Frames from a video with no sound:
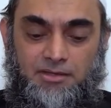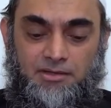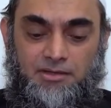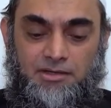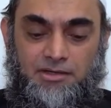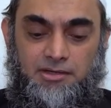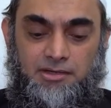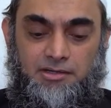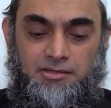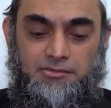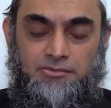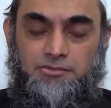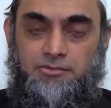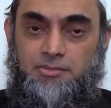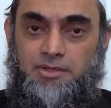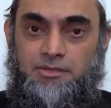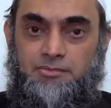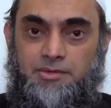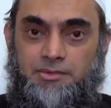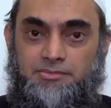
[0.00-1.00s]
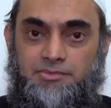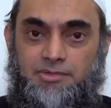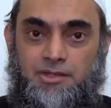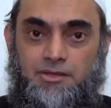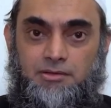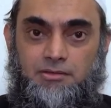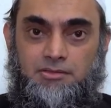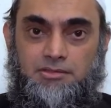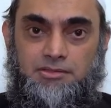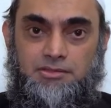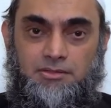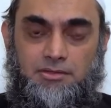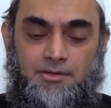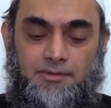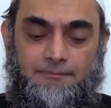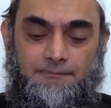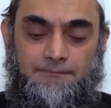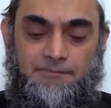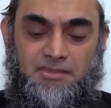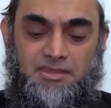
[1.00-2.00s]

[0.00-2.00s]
uh, into my website also,